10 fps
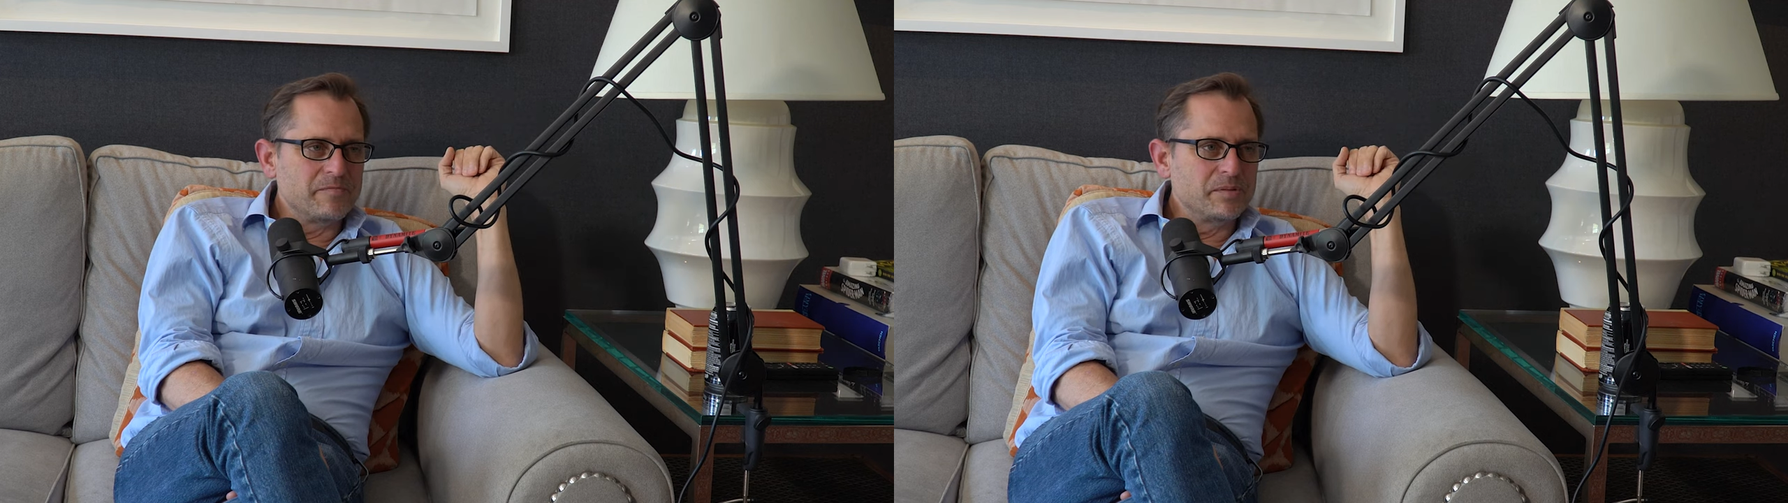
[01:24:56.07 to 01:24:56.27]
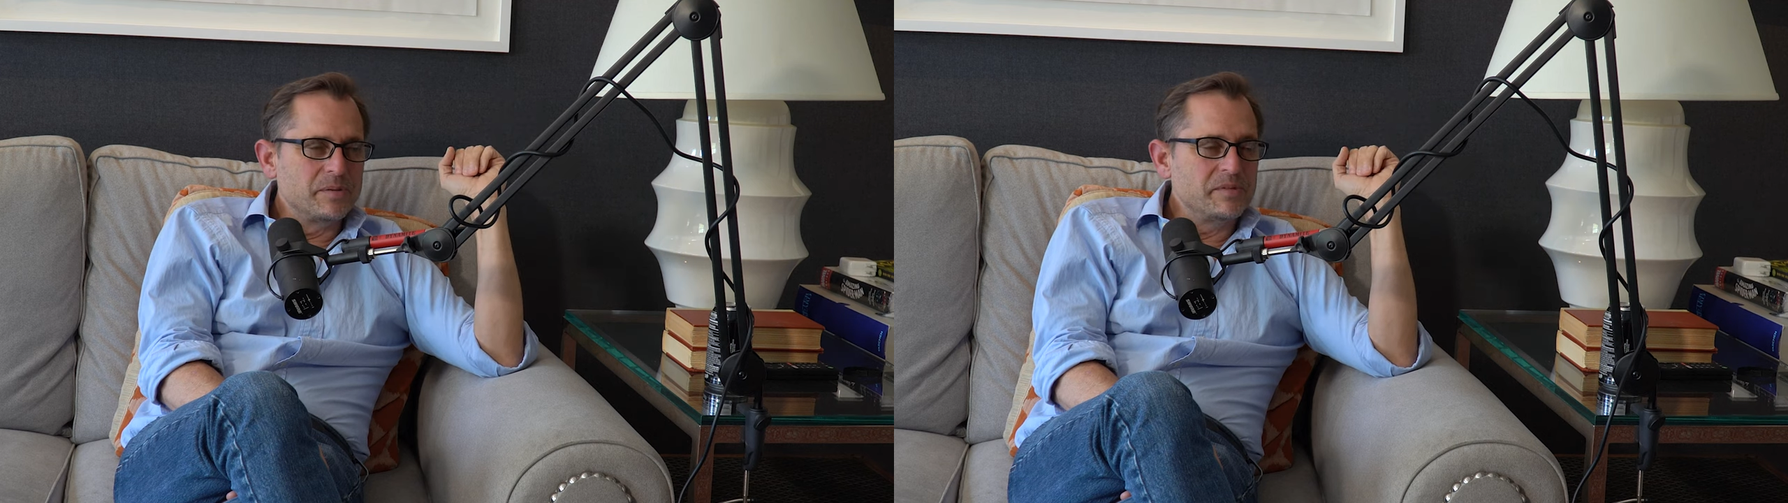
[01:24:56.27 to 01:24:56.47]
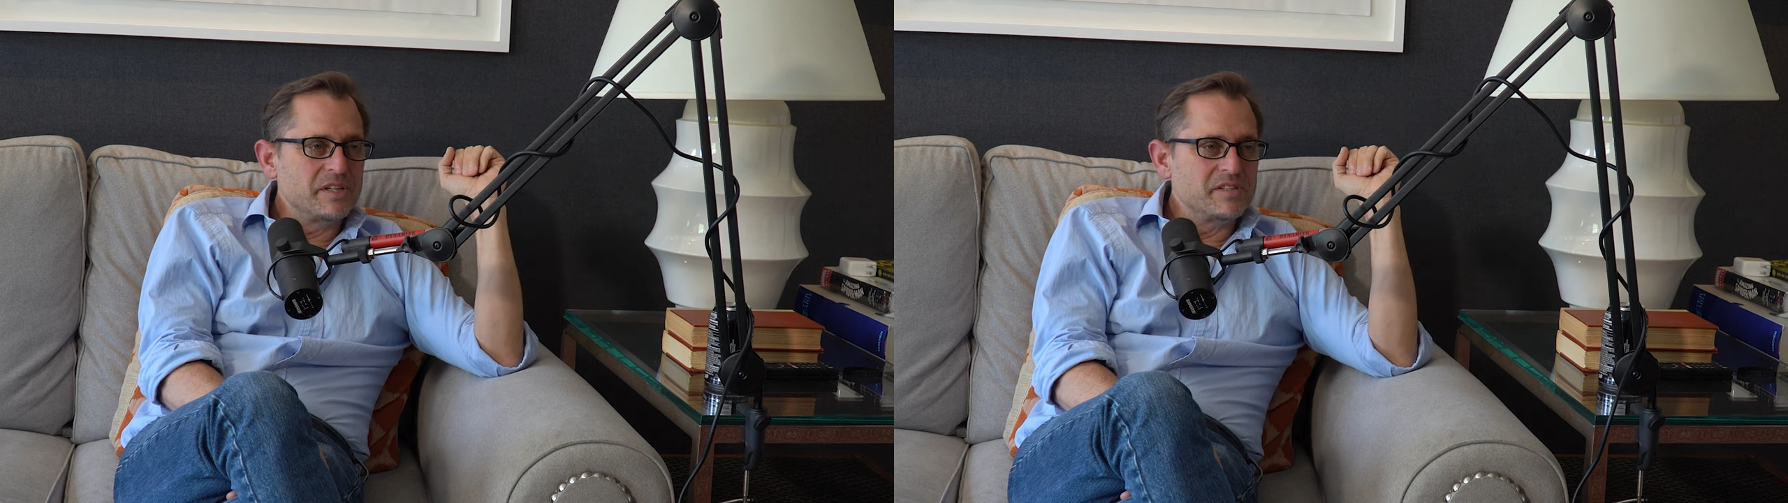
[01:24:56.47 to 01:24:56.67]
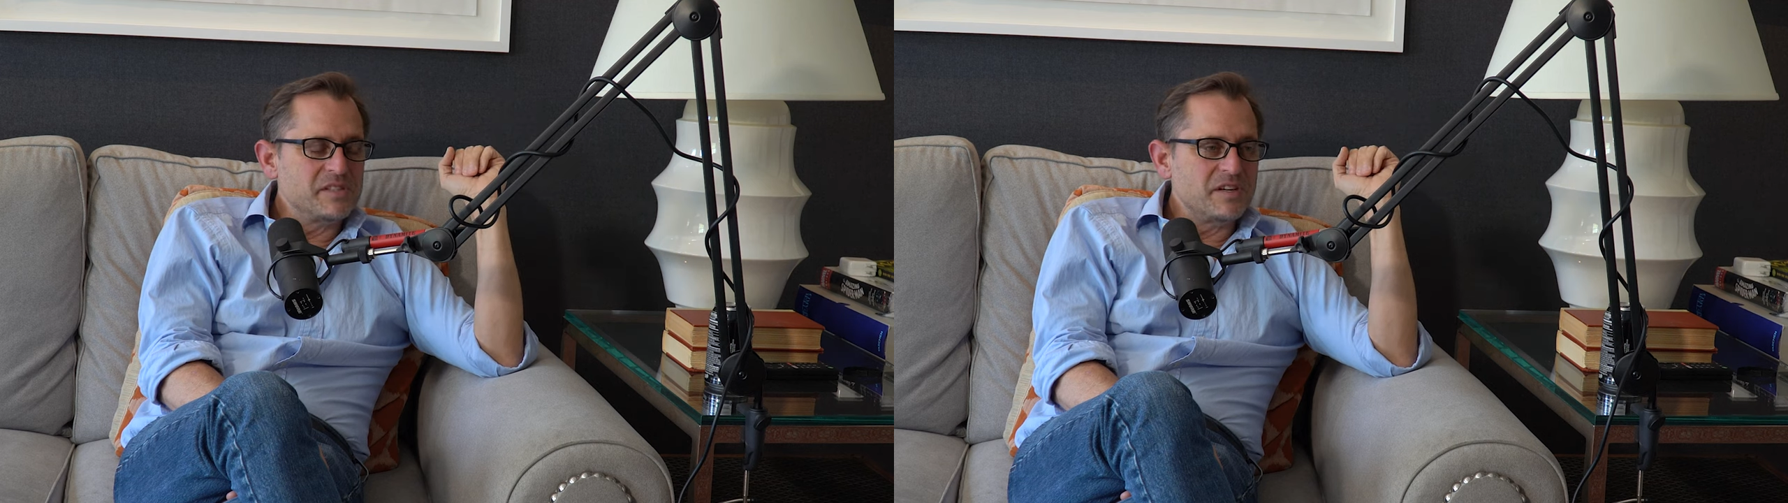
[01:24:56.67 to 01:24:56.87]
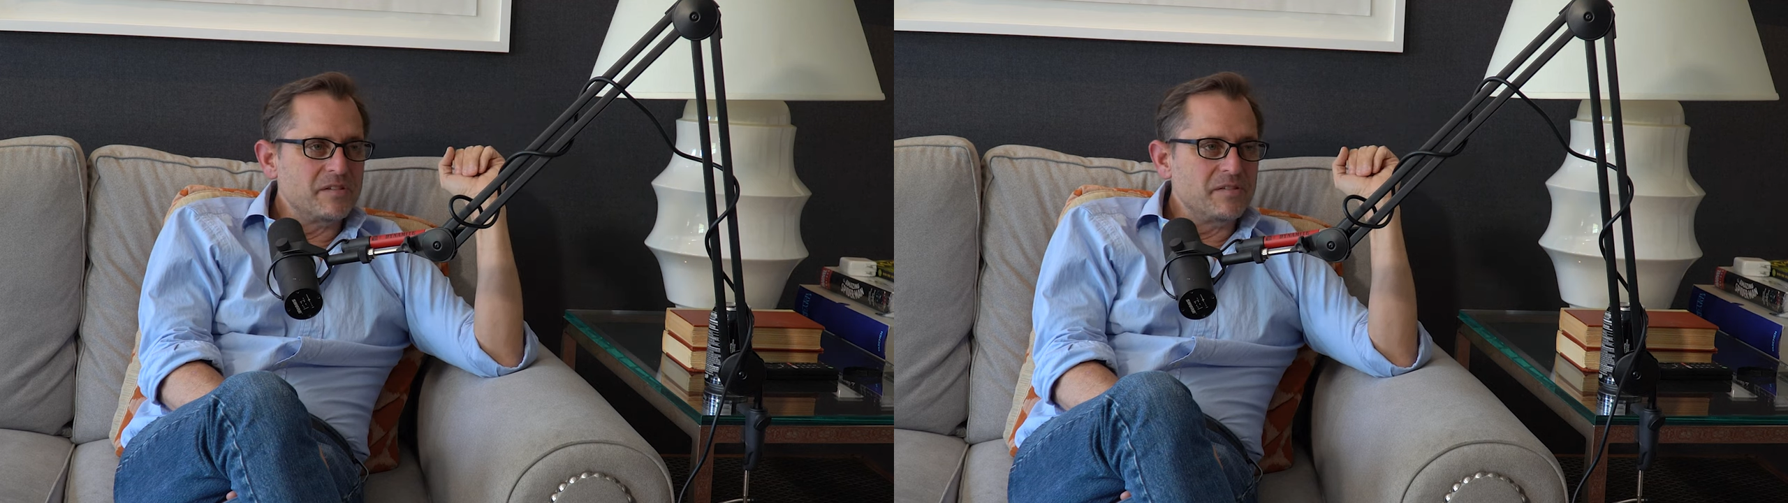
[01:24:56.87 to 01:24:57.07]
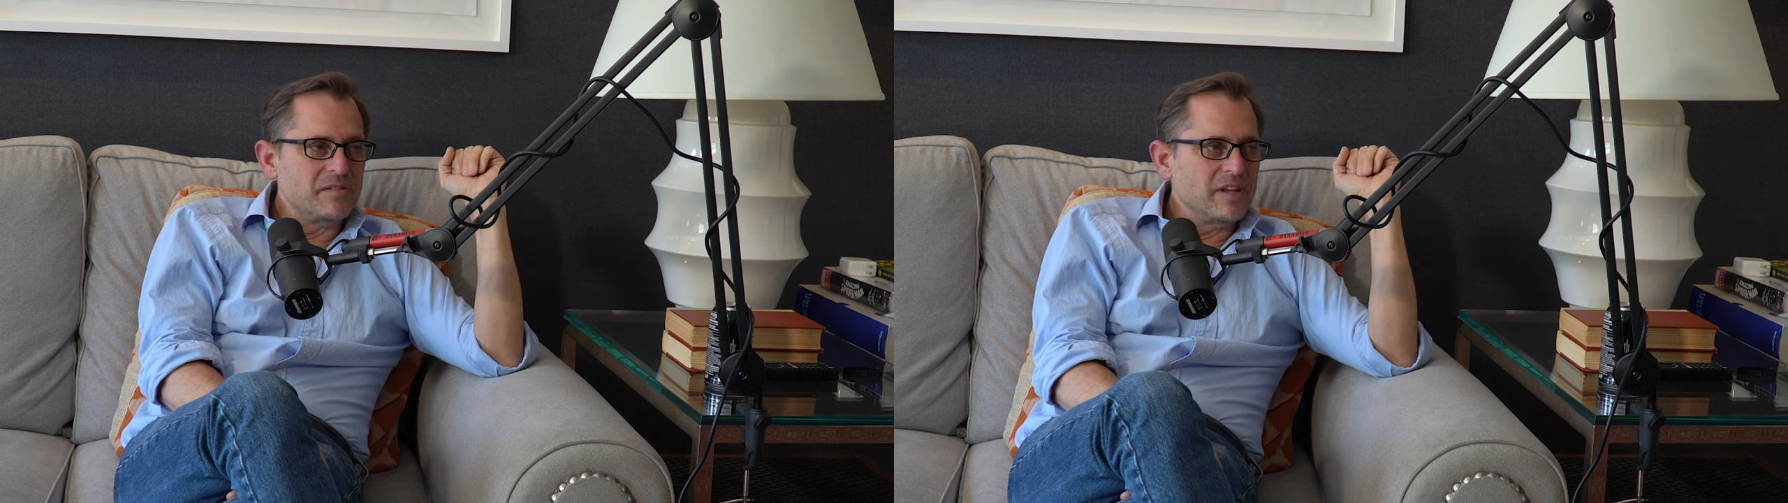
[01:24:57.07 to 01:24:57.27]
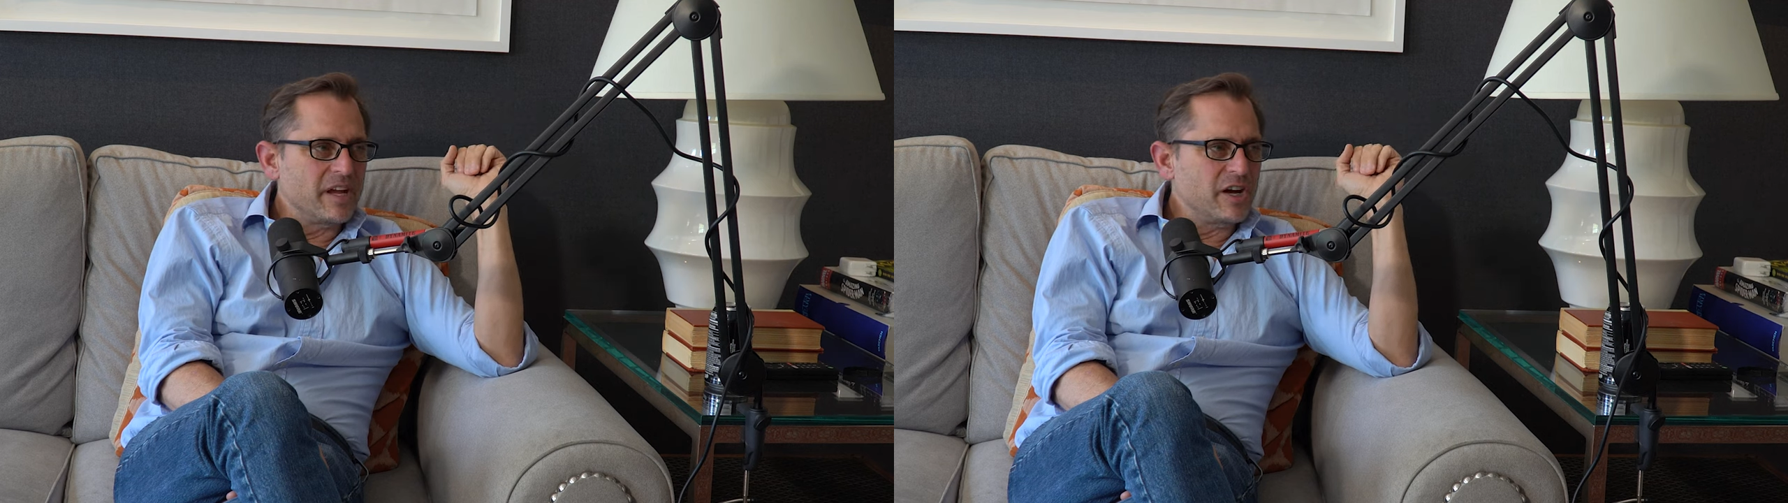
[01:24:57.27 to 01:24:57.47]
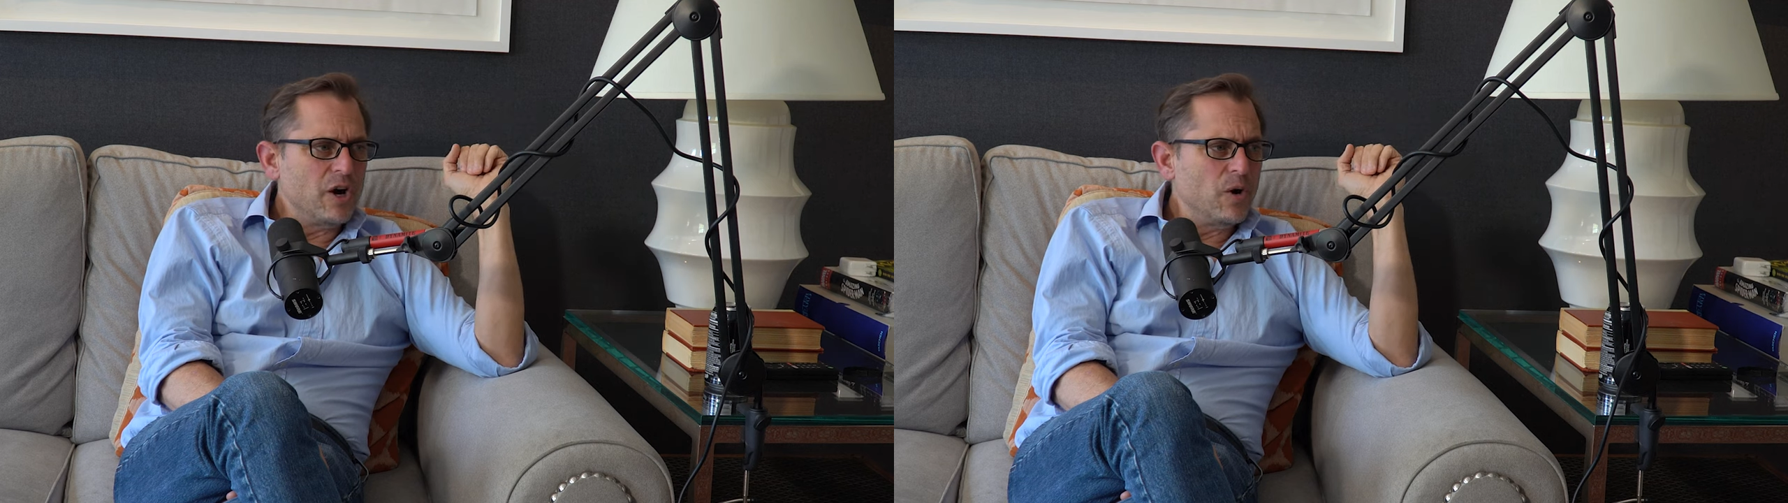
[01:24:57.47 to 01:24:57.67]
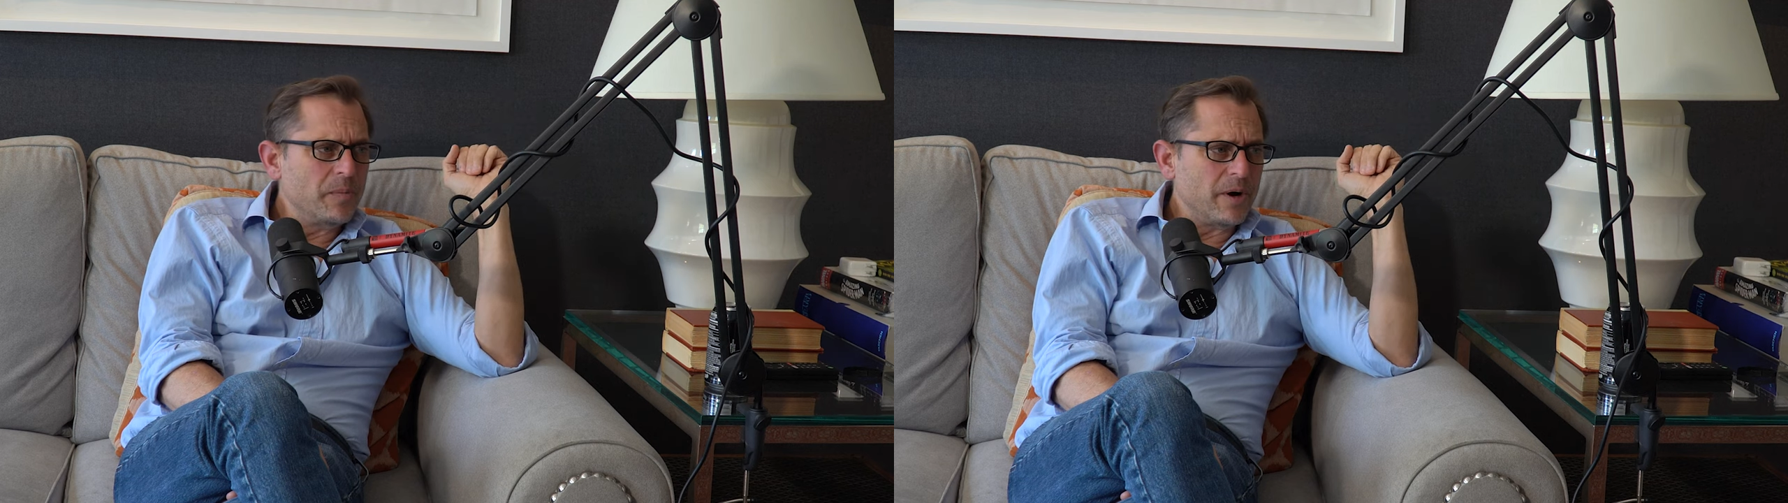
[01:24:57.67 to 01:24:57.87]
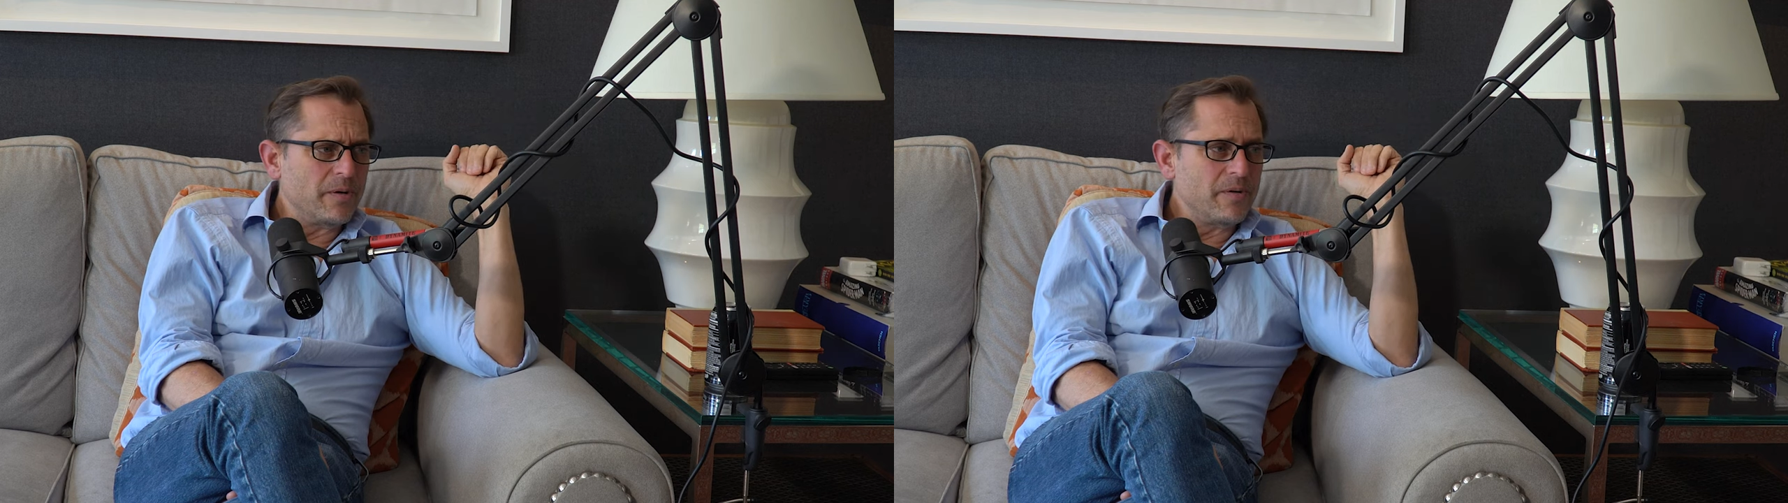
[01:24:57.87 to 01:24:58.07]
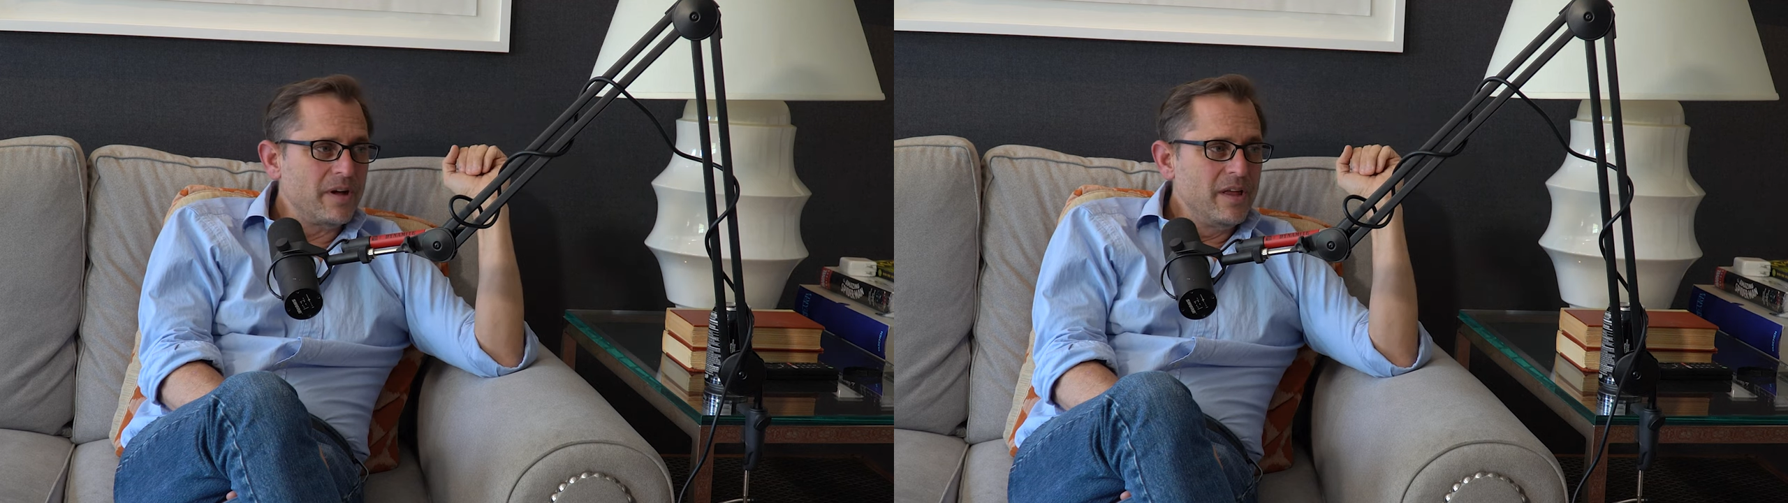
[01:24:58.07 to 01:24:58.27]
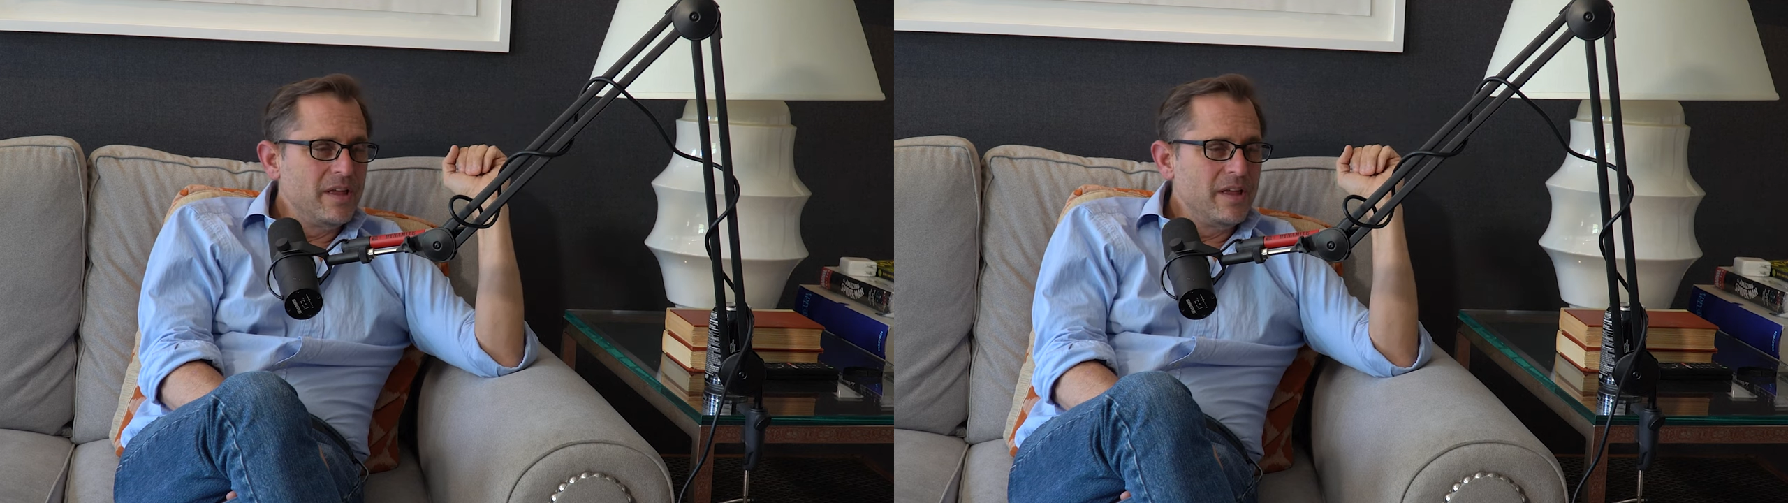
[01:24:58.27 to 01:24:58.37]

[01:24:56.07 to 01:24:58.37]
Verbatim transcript: of Plimpton's in Lake Como.